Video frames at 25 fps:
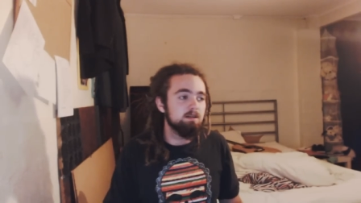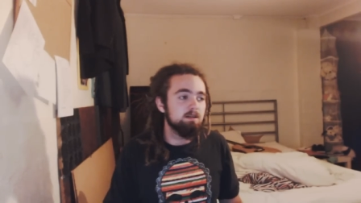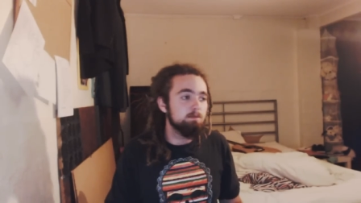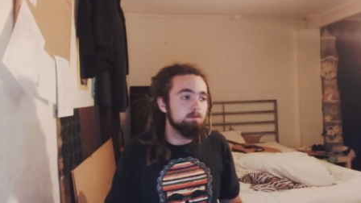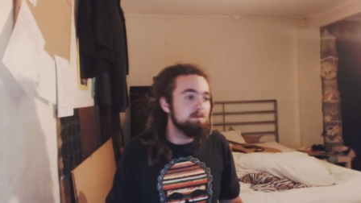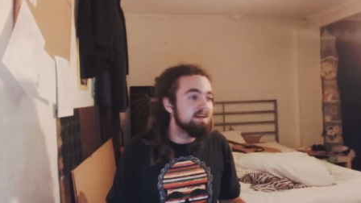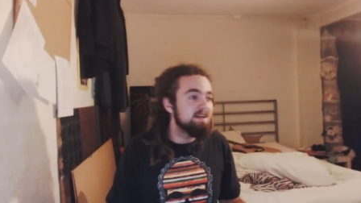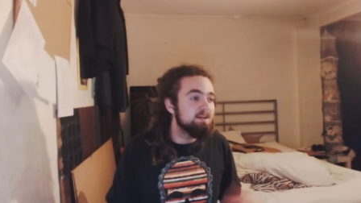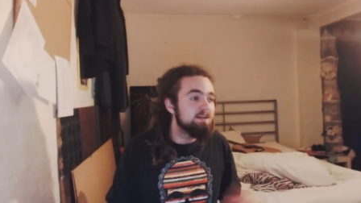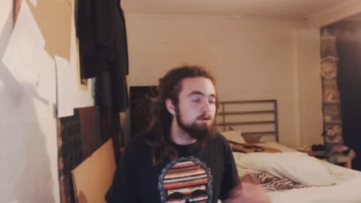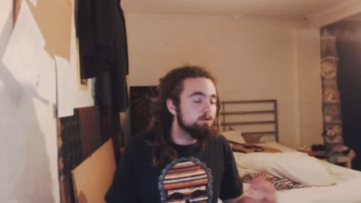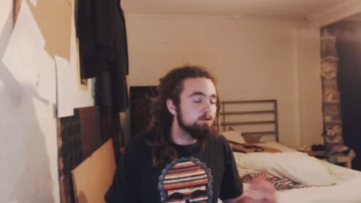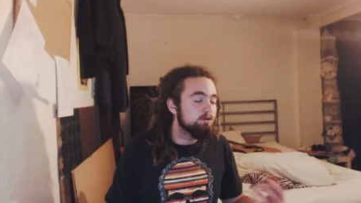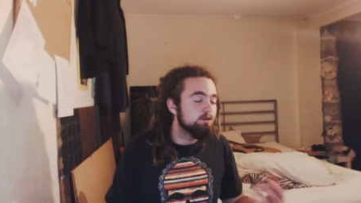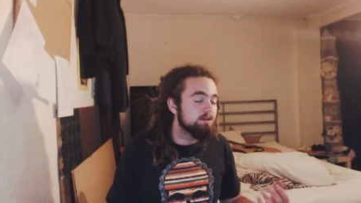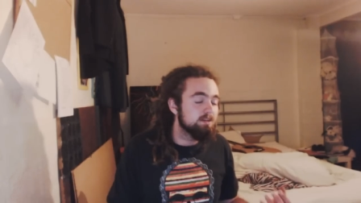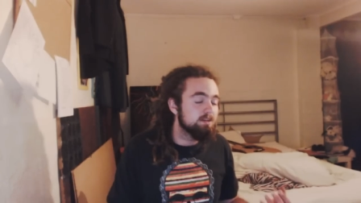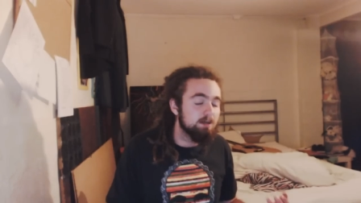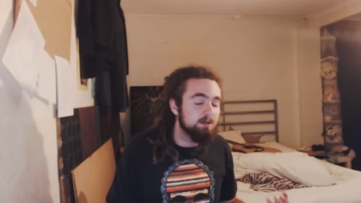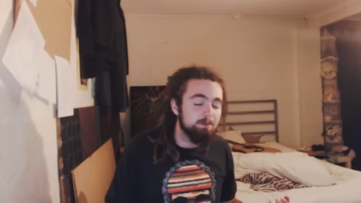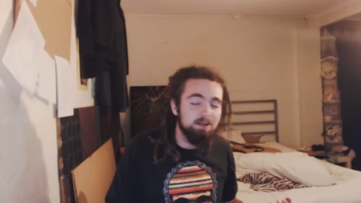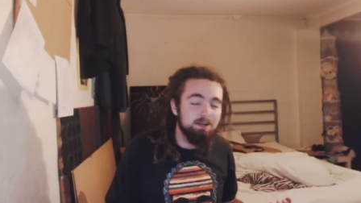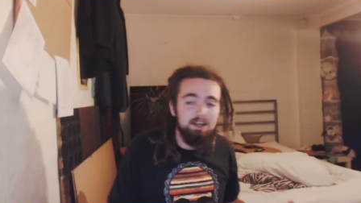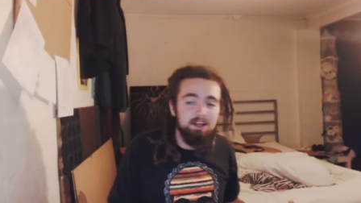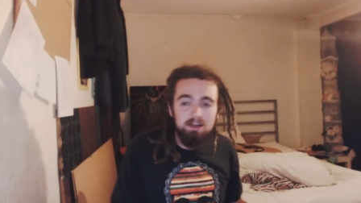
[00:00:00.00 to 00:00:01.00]
that a meteor could
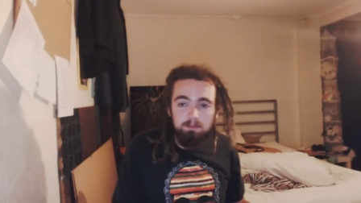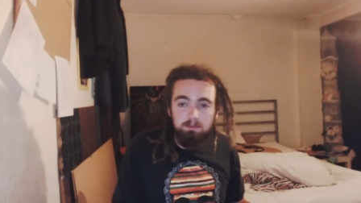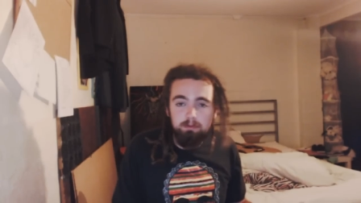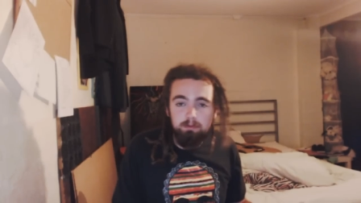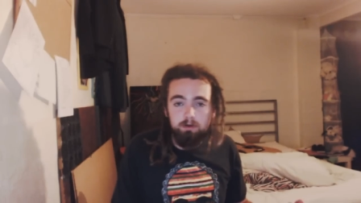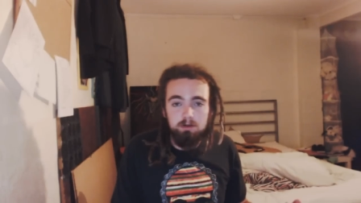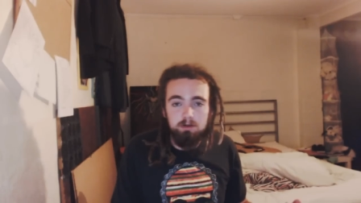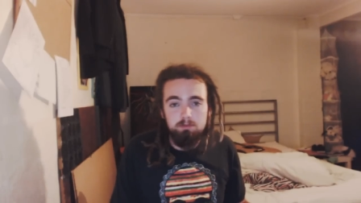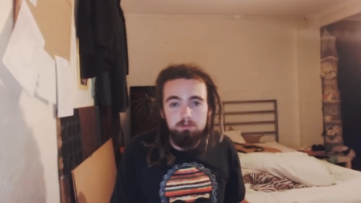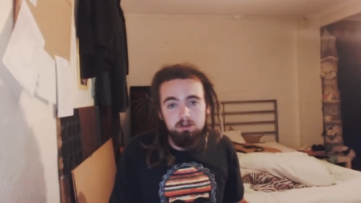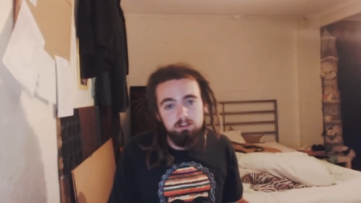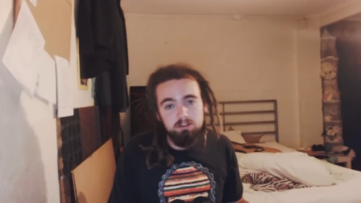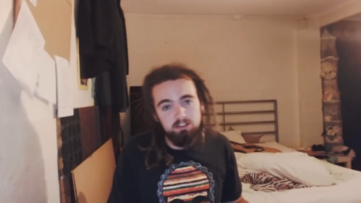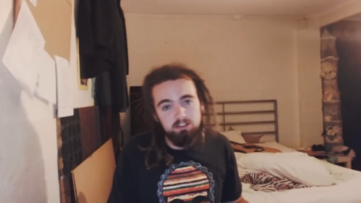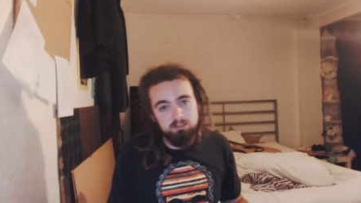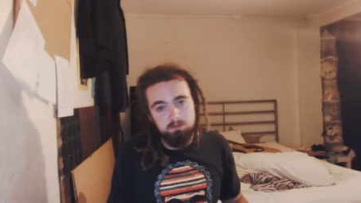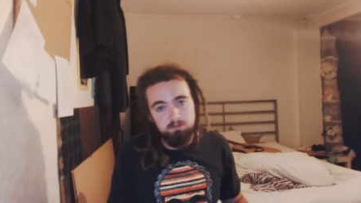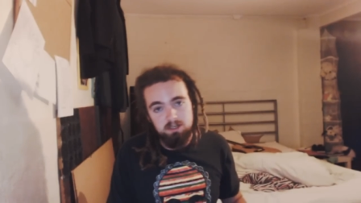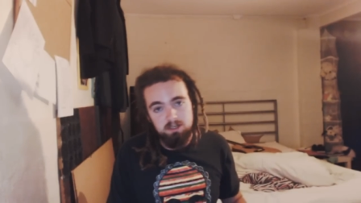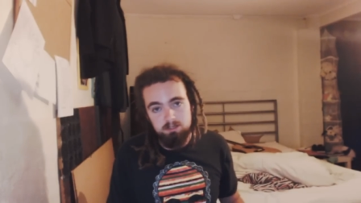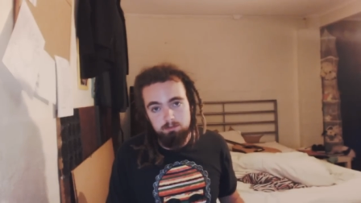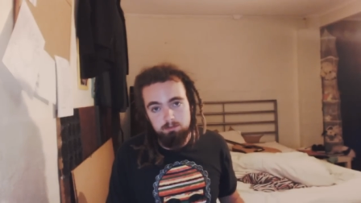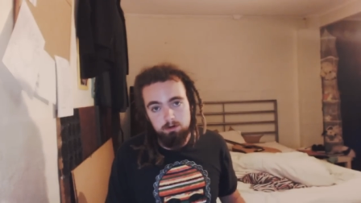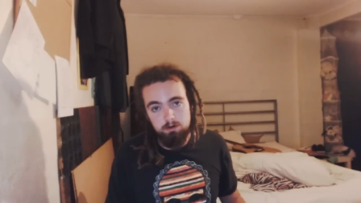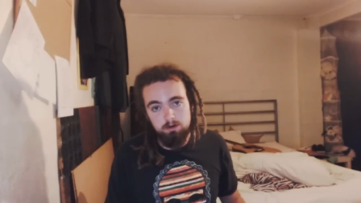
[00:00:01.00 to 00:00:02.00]
come at any point because our
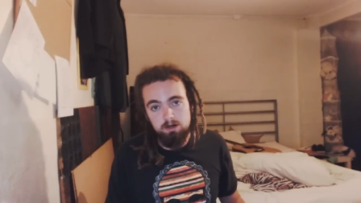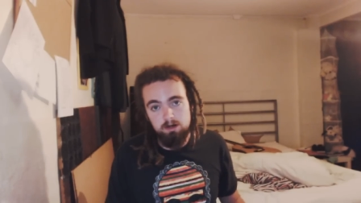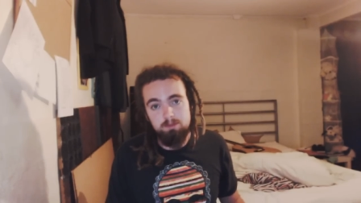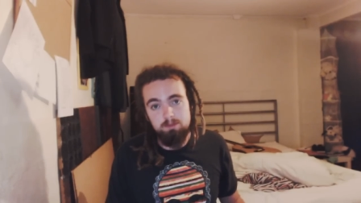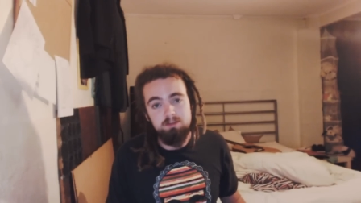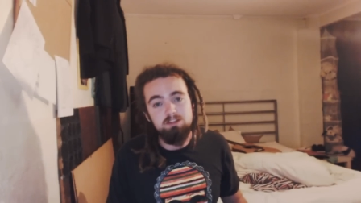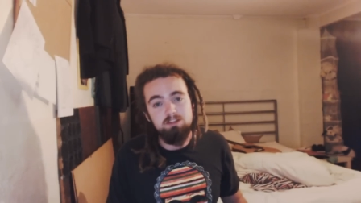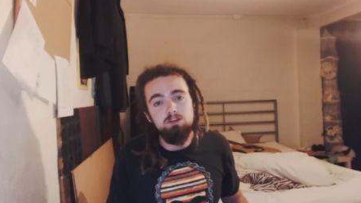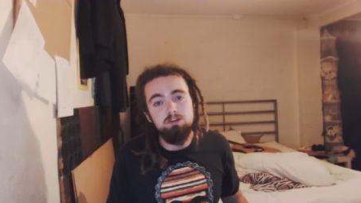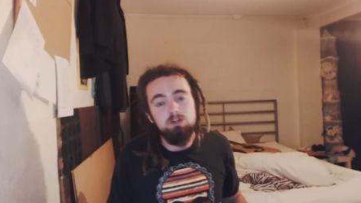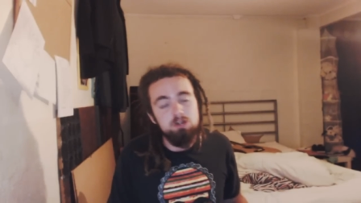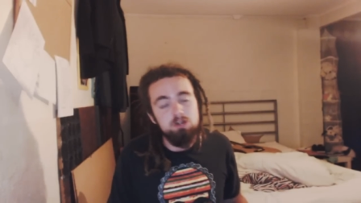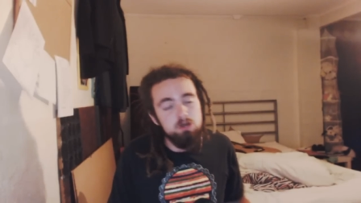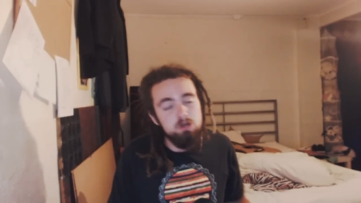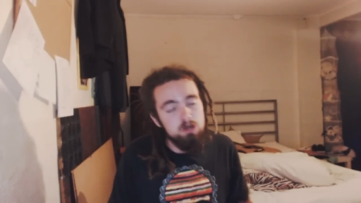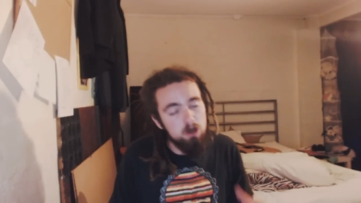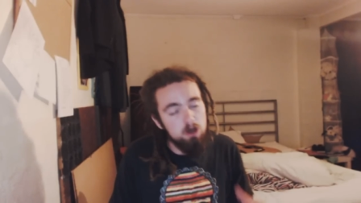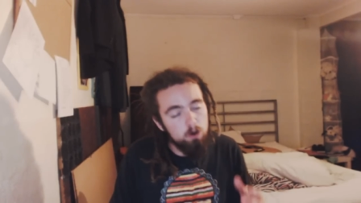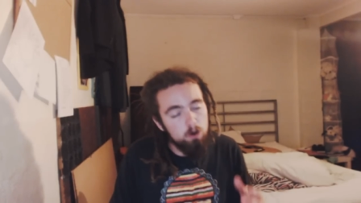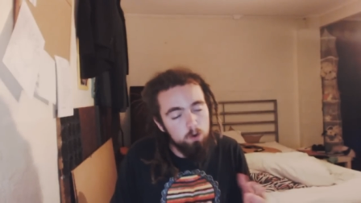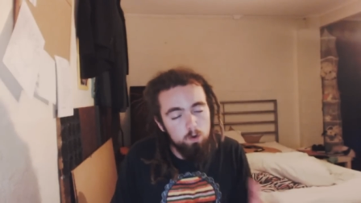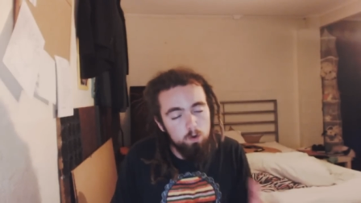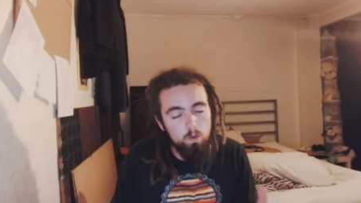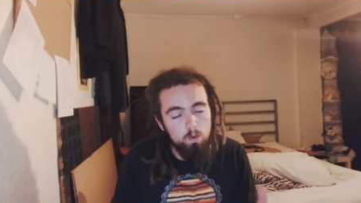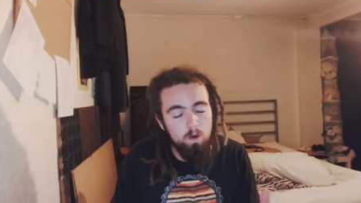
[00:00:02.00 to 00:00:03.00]
space program is
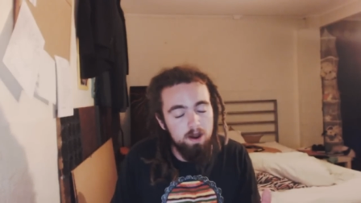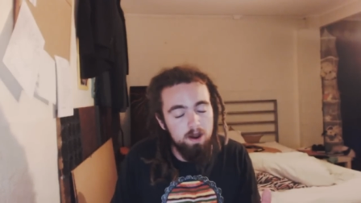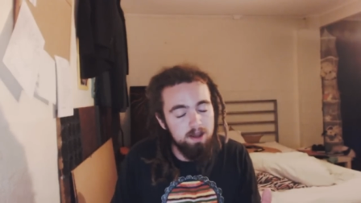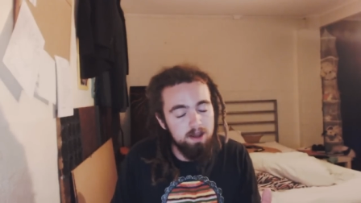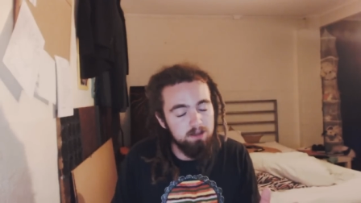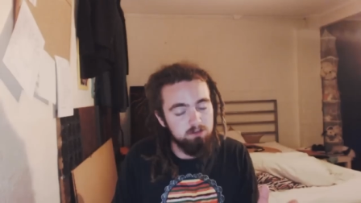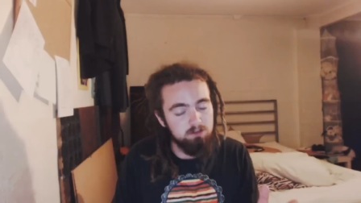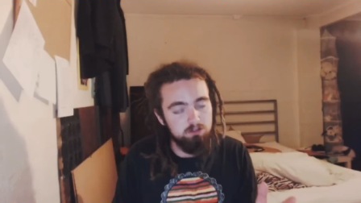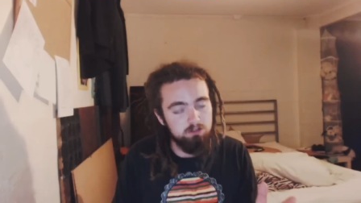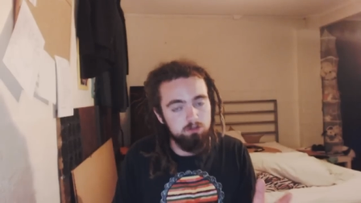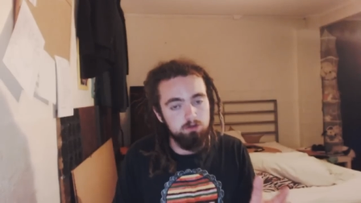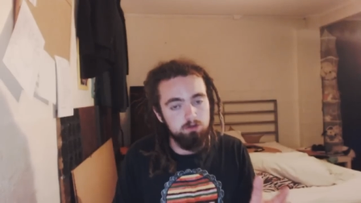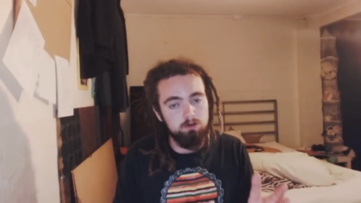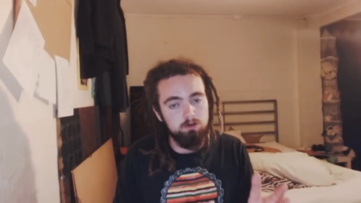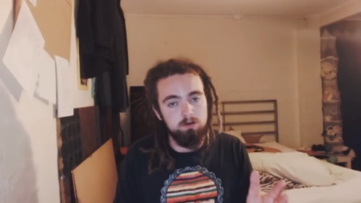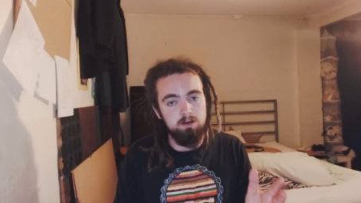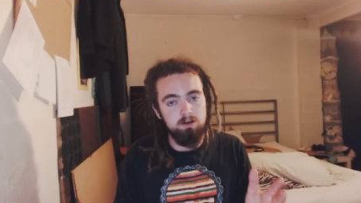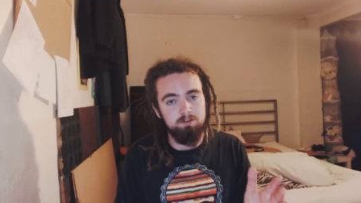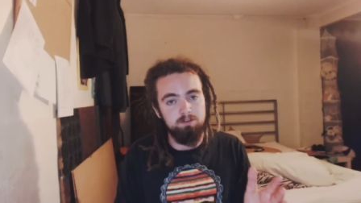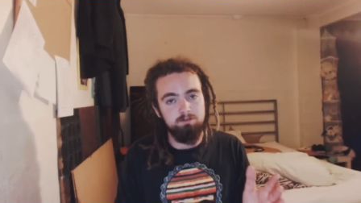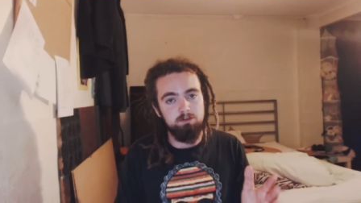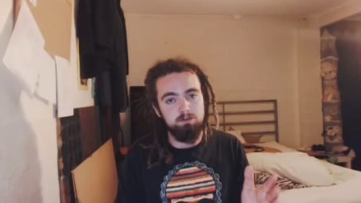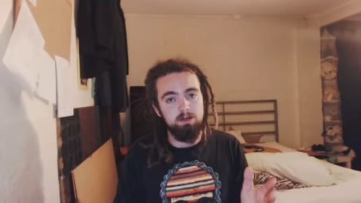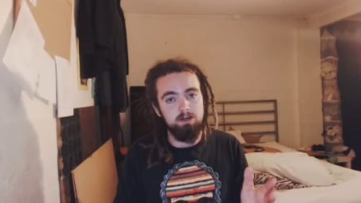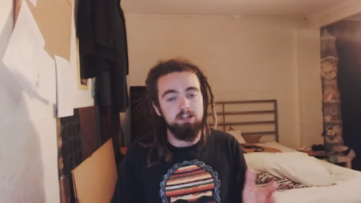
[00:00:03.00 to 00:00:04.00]
no way is good
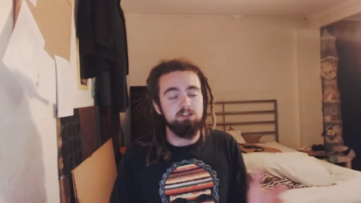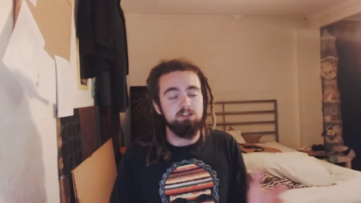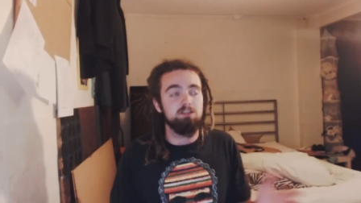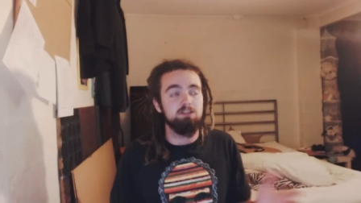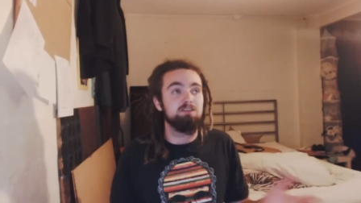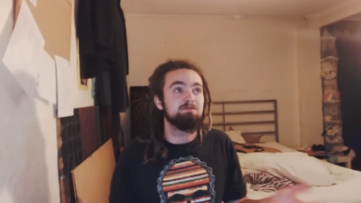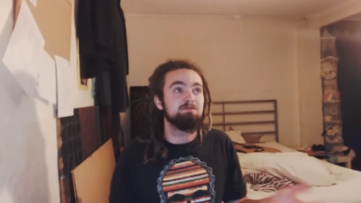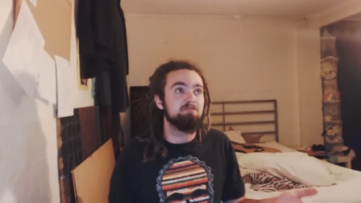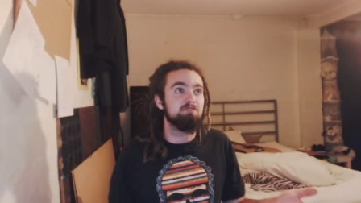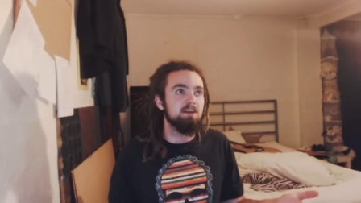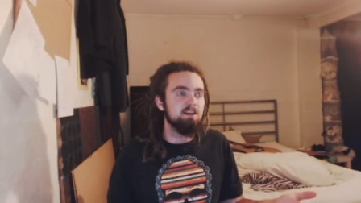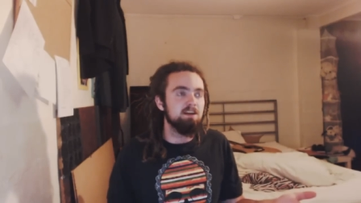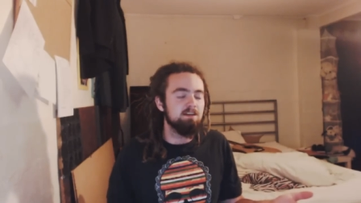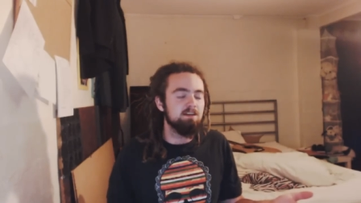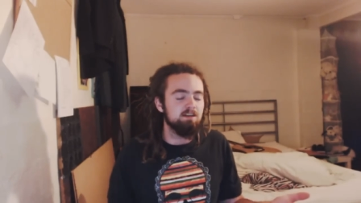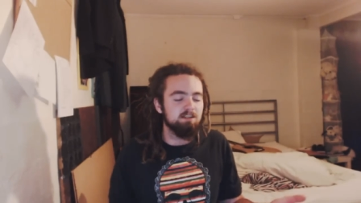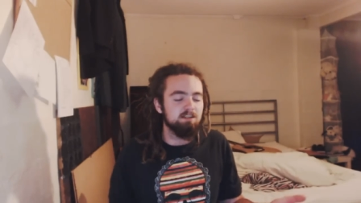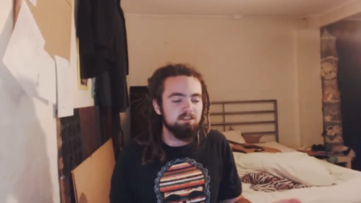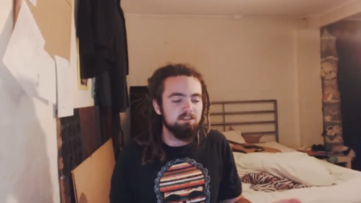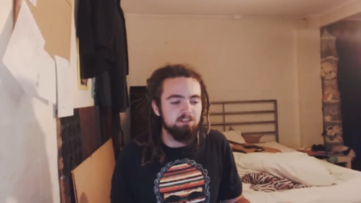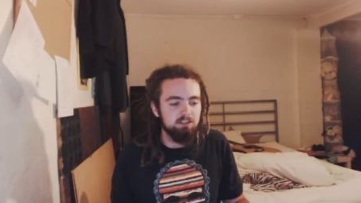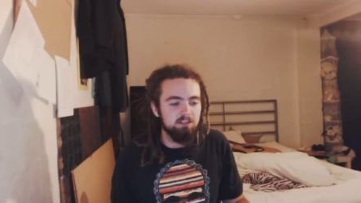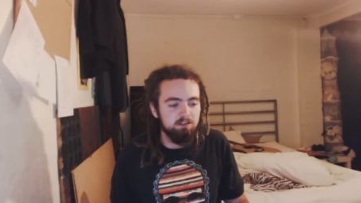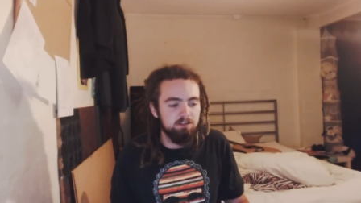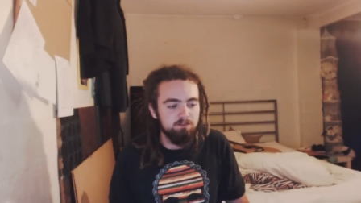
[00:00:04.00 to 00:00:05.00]
enough to actually defend
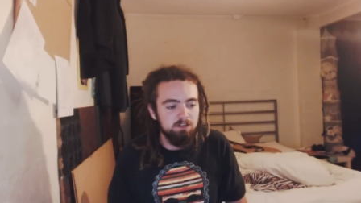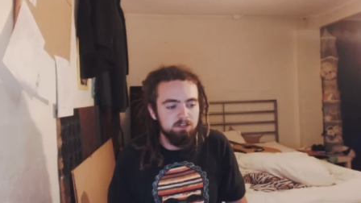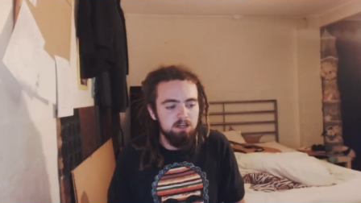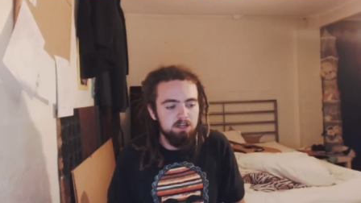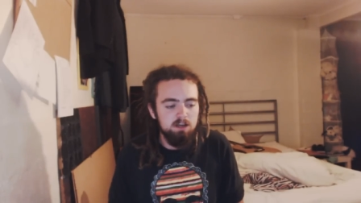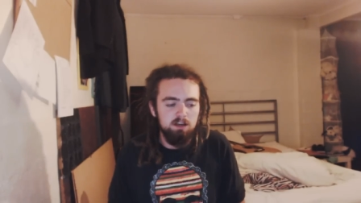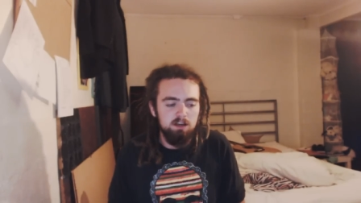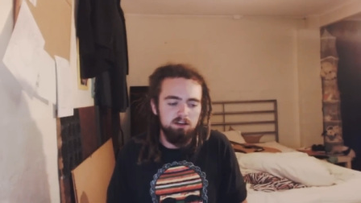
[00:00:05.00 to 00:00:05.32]
ourselves.